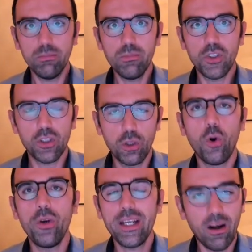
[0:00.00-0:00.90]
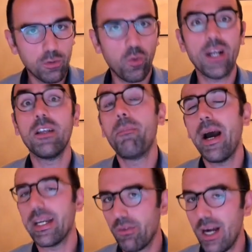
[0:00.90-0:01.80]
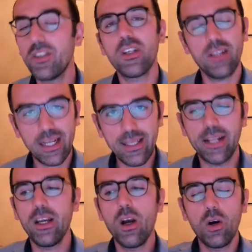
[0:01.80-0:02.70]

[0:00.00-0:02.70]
just learning how to ride a bike, right? Just like that.